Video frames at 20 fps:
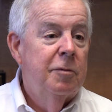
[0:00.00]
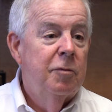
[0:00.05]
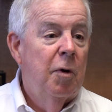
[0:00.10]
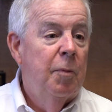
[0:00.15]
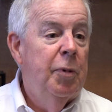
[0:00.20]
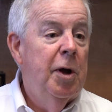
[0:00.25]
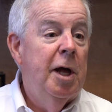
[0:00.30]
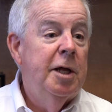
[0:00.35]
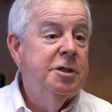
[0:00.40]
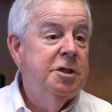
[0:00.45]

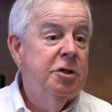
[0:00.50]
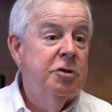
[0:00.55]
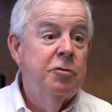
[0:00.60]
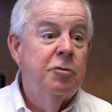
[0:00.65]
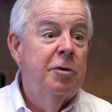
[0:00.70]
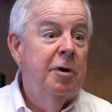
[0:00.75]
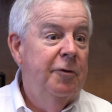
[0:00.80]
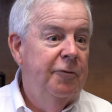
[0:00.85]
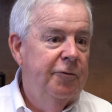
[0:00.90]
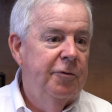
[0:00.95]

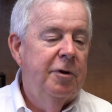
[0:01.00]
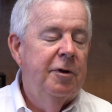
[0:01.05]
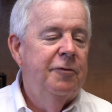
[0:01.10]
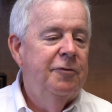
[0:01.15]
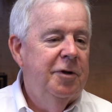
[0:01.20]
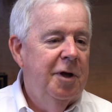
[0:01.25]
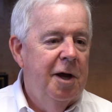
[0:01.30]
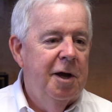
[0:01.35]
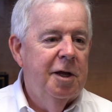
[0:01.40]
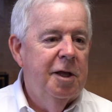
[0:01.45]
repository full
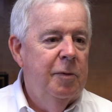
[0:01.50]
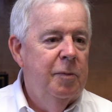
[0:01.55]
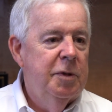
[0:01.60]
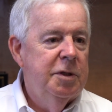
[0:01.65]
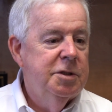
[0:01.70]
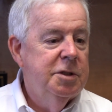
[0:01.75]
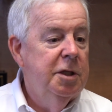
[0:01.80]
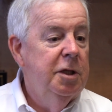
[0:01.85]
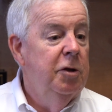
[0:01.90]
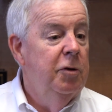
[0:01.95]
of
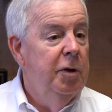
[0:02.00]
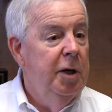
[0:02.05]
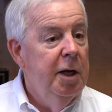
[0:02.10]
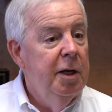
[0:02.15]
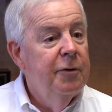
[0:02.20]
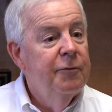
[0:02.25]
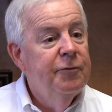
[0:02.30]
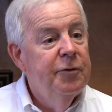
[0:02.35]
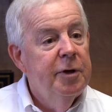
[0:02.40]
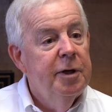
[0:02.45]
documents and you
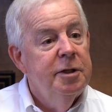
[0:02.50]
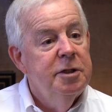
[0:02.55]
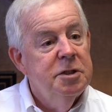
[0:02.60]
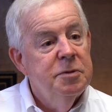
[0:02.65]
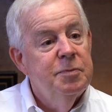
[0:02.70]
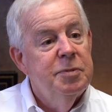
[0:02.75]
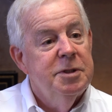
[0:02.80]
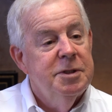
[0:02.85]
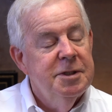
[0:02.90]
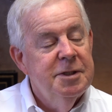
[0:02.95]
need to find
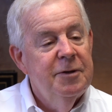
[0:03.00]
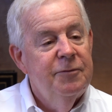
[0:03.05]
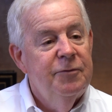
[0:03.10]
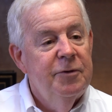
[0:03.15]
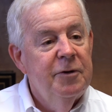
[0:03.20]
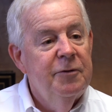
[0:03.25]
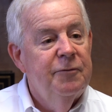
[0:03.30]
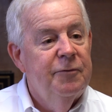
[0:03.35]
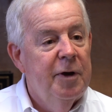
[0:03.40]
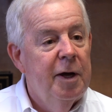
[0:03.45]

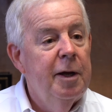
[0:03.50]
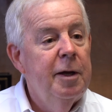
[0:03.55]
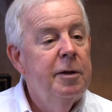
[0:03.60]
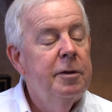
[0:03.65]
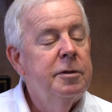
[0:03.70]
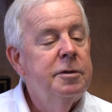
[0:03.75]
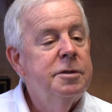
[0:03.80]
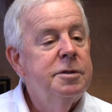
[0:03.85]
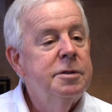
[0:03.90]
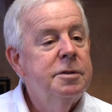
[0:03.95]
specific
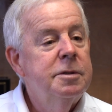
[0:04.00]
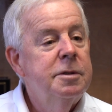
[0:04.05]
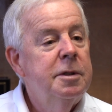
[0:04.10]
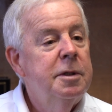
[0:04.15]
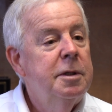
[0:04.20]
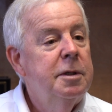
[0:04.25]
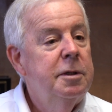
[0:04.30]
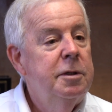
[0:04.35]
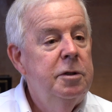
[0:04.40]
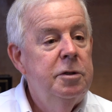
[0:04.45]
files,
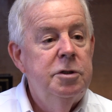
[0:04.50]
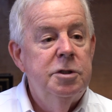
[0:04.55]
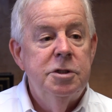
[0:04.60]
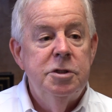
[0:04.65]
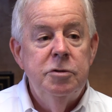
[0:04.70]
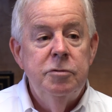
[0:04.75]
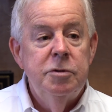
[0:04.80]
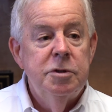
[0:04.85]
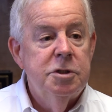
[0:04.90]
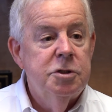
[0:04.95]
you
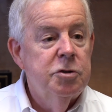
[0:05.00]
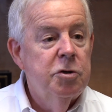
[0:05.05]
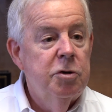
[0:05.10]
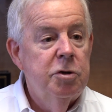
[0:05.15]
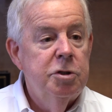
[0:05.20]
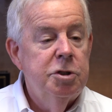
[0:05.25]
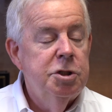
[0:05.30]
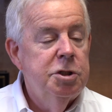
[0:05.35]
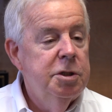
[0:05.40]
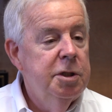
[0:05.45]
just do a
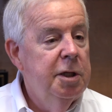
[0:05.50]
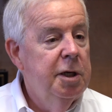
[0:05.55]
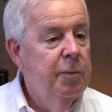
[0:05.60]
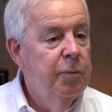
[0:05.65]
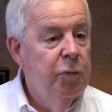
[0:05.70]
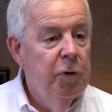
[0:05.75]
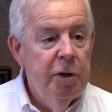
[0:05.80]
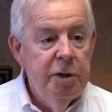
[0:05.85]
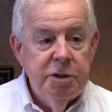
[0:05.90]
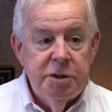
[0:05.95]
search and
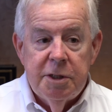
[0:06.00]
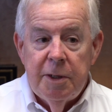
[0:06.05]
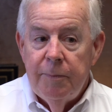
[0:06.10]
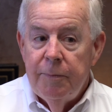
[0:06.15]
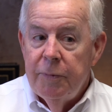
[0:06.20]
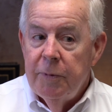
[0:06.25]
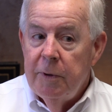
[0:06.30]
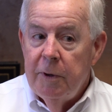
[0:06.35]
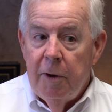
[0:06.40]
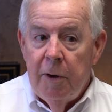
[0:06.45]
it brings up
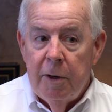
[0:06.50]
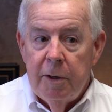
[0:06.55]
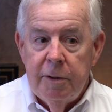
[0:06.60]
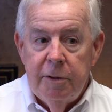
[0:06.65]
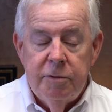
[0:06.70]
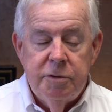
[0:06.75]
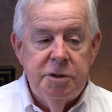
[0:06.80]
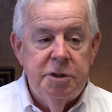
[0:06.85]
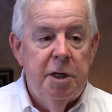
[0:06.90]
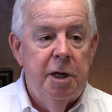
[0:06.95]
all
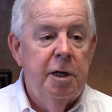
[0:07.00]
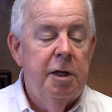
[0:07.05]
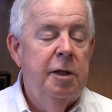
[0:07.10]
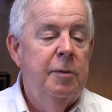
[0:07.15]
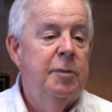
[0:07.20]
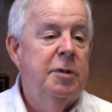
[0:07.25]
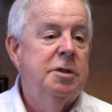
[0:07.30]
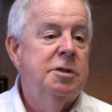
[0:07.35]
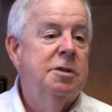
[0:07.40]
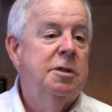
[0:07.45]
of those
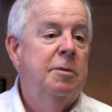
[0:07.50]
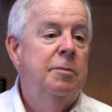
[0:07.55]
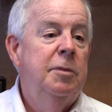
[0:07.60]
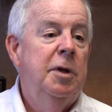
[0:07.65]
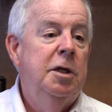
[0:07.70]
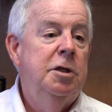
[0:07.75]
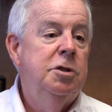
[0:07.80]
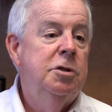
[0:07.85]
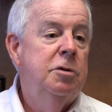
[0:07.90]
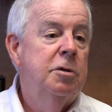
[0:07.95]
documents that
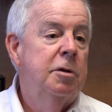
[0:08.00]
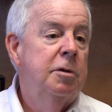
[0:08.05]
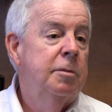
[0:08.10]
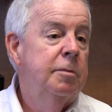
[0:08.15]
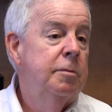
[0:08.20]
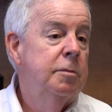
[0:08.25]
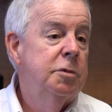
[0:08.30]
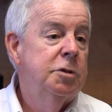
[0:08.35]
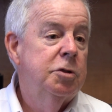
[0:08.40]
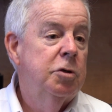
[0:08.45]
meet your
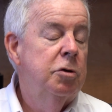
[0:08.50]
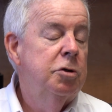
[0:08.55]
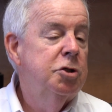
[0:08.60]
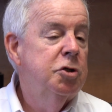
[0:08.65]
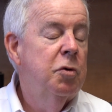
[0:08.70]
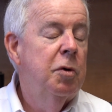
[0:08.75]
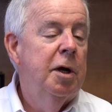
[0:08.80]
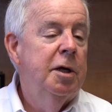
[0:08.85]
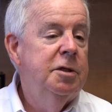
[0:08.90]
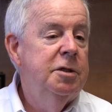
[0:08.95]

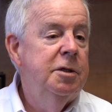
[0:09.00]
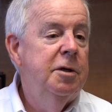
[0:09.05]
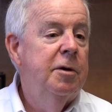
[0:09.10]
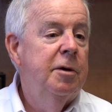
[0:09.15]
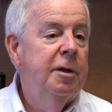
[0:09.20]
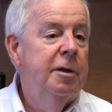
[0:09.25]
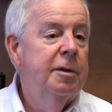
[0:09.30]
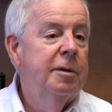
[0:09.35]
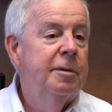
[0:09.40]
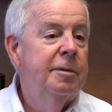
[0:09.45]
search
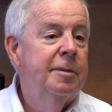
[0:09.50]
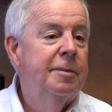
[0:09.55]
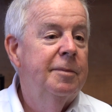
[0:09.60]
criteria.